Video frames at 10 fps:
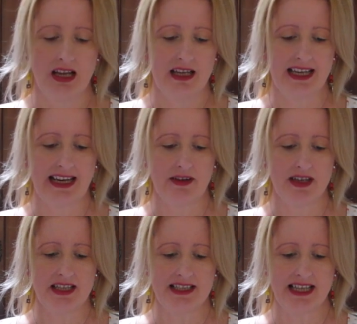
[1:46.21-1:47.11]
Now
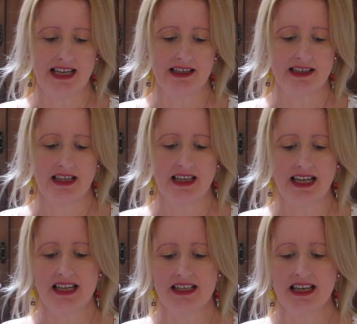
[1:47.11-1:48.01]
it says
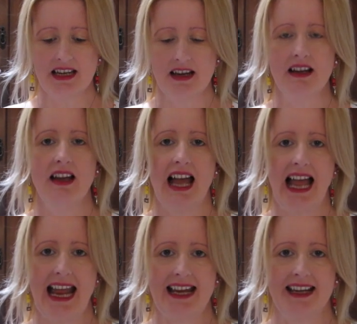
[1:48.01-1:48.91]
easy
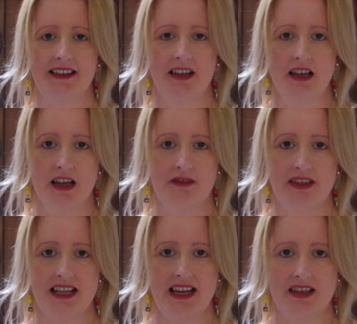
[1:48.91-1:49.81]
and for
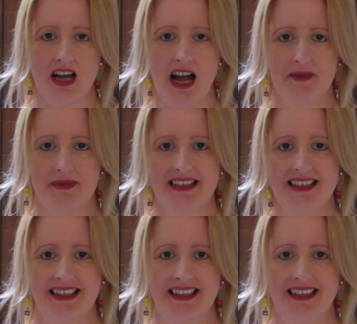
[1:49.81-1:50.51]
knit tops.